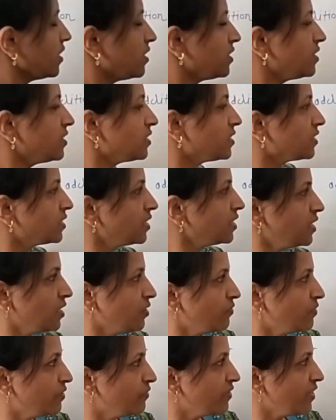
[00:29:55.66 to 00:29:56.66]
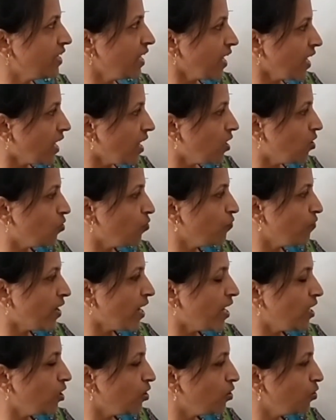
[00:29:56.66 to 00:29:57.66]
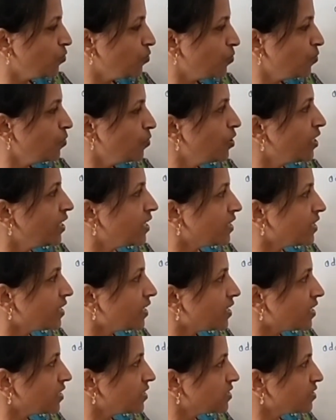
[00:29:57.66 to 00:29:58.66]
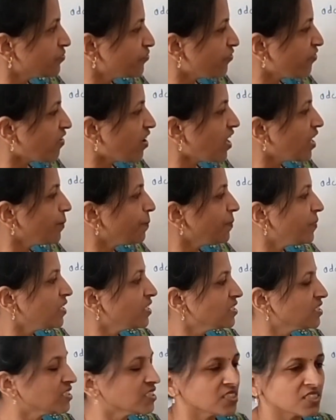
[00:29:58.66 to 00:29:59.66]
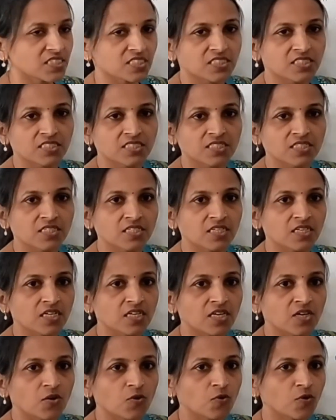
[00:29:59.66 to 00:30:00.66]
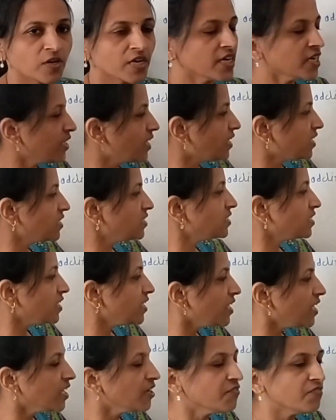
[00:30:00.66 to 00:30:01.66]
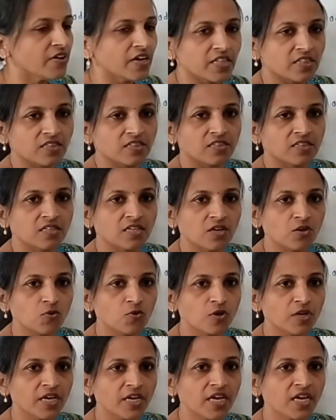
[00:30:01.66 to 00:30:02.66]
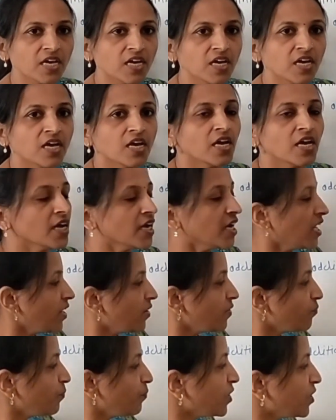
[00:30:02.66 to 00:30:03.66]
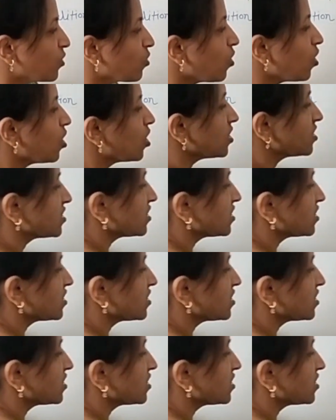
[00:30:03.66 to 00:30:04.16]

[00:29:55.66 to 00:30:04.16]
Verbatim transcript: in C we will have value that is five plus six. Okay, that is eleven. Okay, because